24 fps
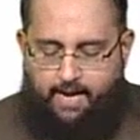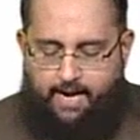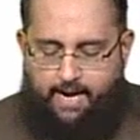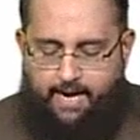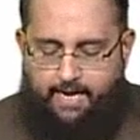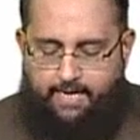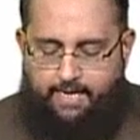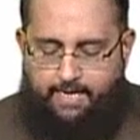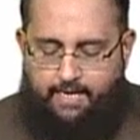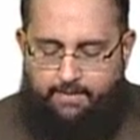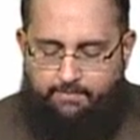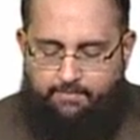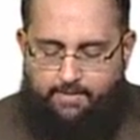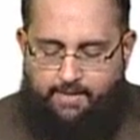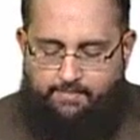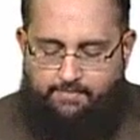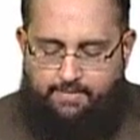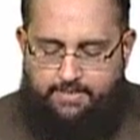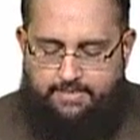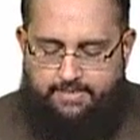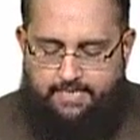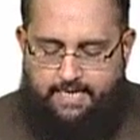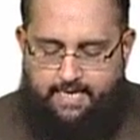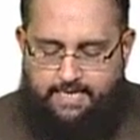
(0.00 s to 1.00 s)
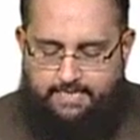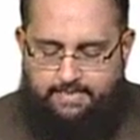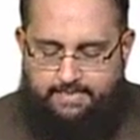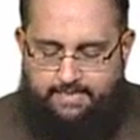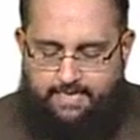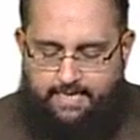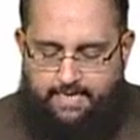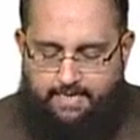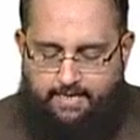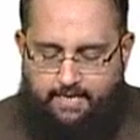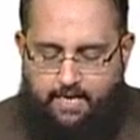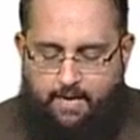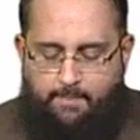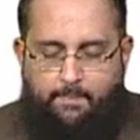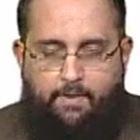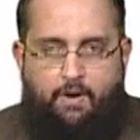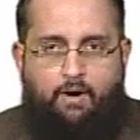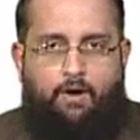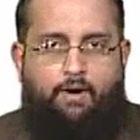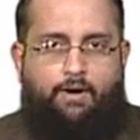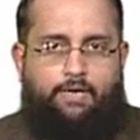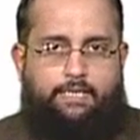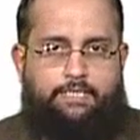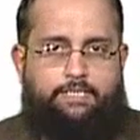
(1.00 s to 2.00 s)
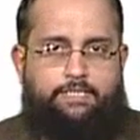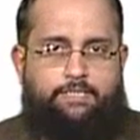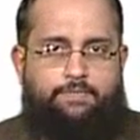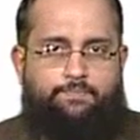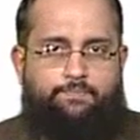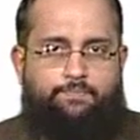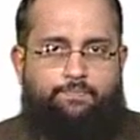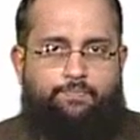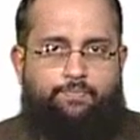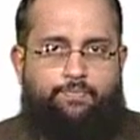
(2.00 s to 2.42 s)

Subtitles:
And DBMS has then commands